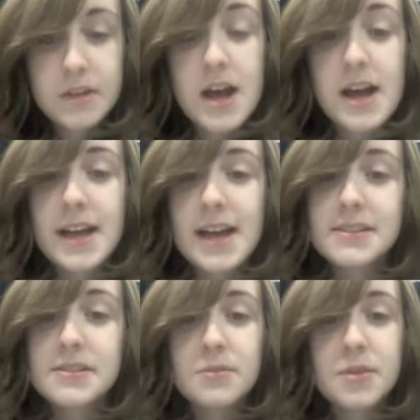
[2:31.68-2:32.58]
I
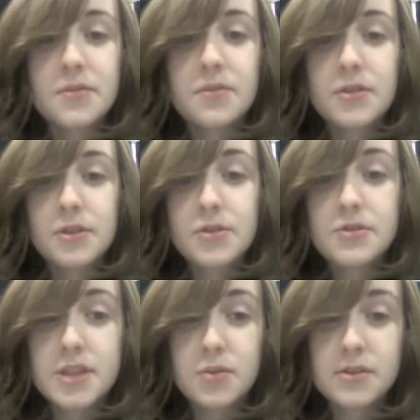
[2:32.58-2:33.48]
asked them if
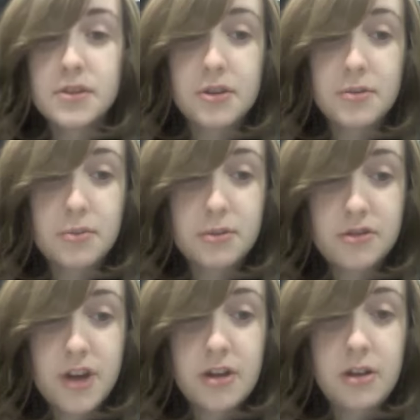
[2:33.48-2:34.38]
Lucy was a good
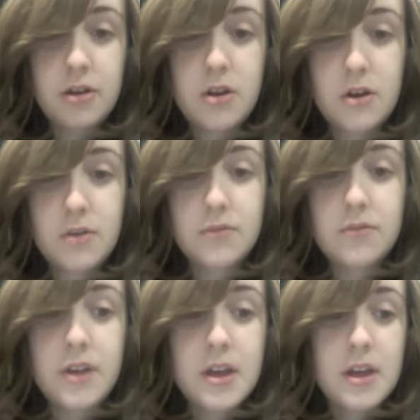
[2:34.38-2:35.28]
portrayal of
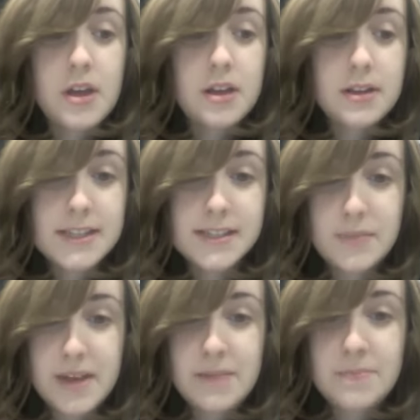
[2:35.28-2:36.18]
Liz
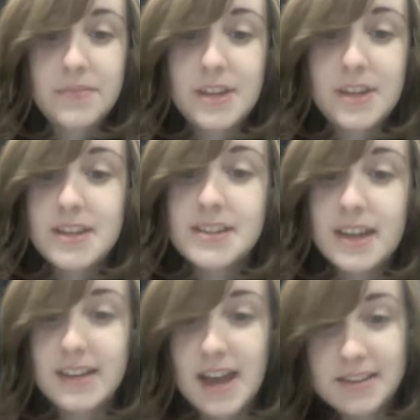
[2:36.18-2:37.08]
B, and they
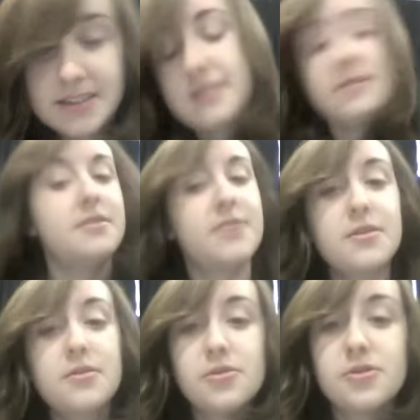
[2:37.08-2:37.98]
said yes.
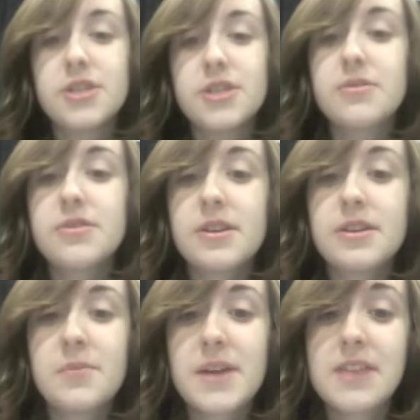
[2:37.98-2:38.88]
They thought she was good
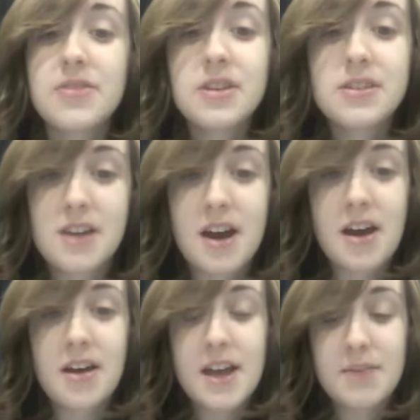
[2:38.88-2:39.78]
at playing the
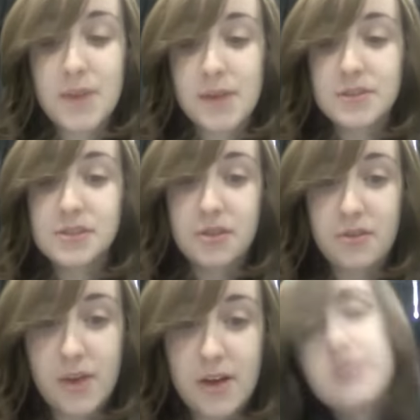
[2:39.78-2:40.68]
guitar and mimed the
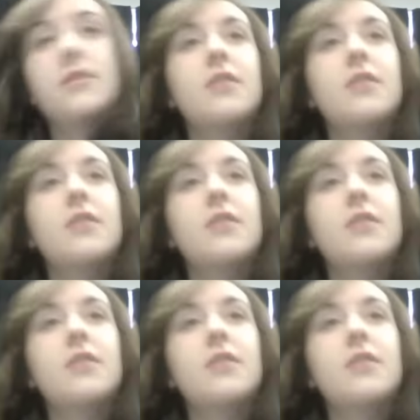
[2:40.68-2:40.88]
song well.